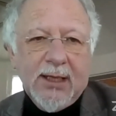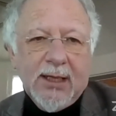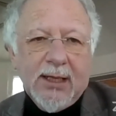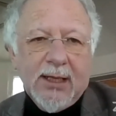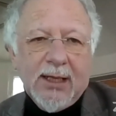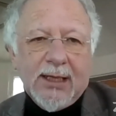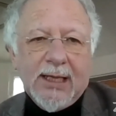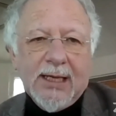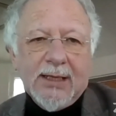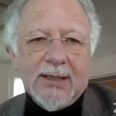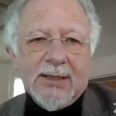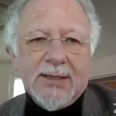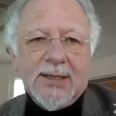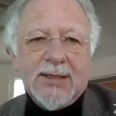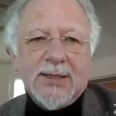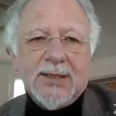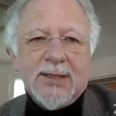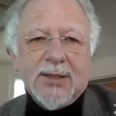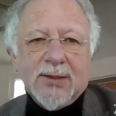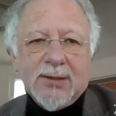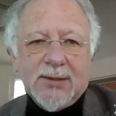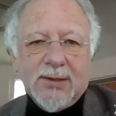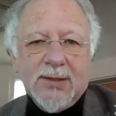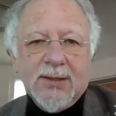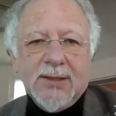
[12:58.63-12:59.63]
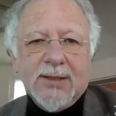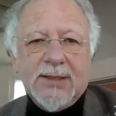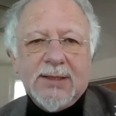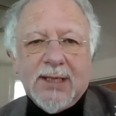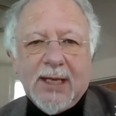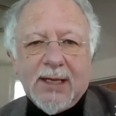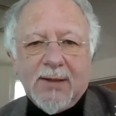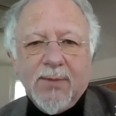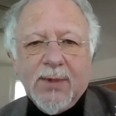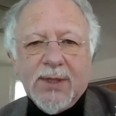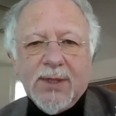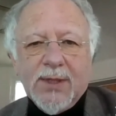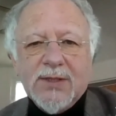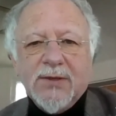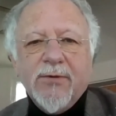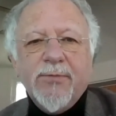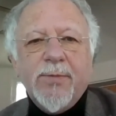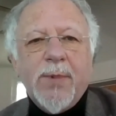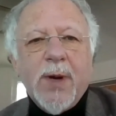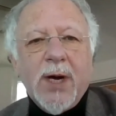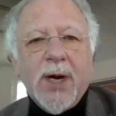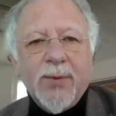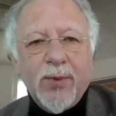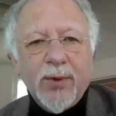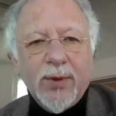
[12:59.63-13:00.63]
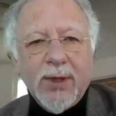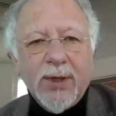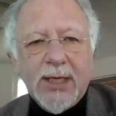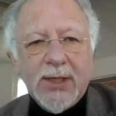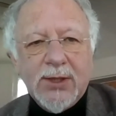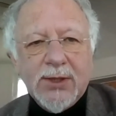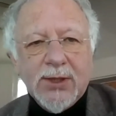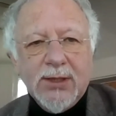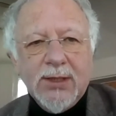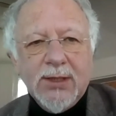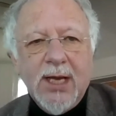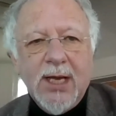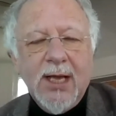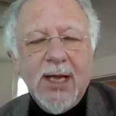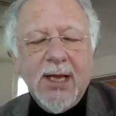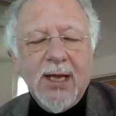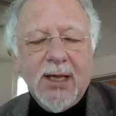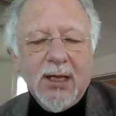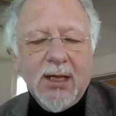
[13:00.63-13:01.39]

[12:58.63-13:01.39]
against certain segments of the population